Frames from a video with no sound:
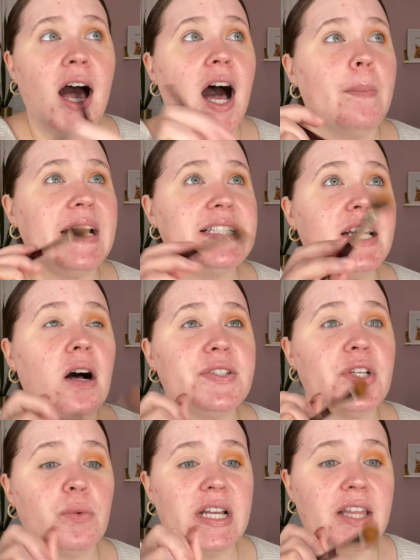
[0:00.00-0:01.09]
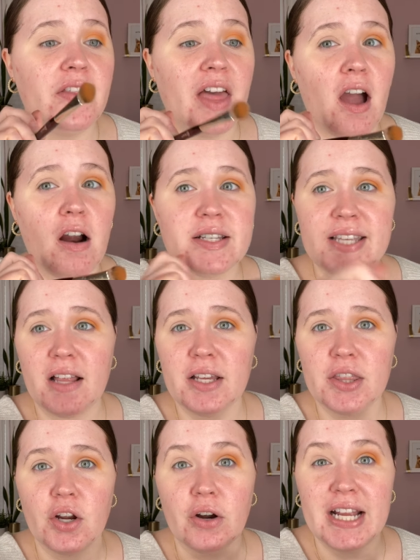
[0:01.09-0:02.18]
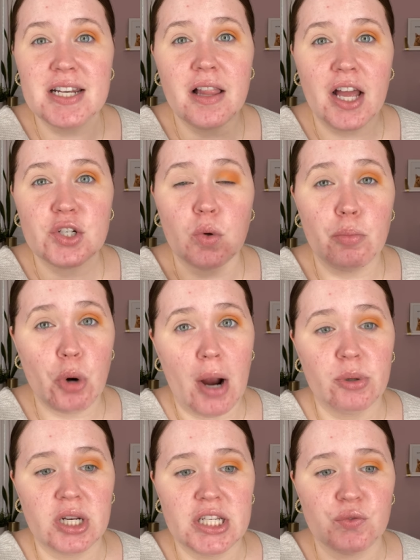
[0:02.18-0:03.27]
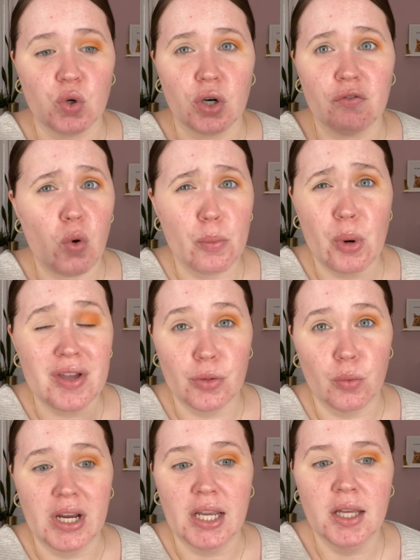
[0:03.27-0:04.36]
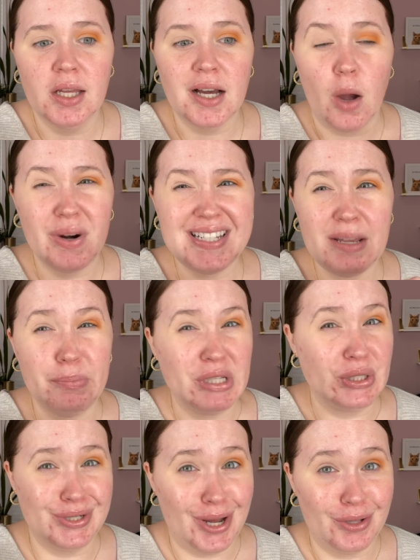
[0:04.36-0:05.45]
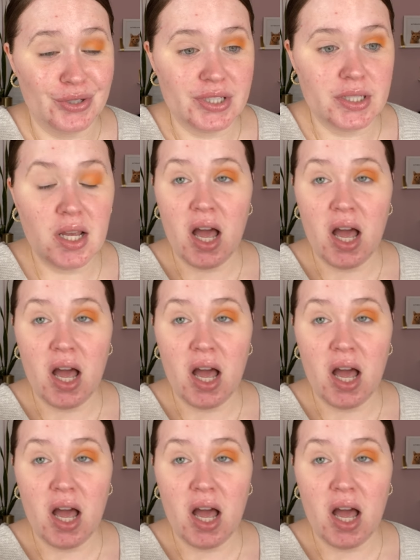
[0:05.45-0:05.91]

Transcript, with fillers: Um, I did also read that they are selling their intellectual properties for 4.3, I wanna say billion dollars.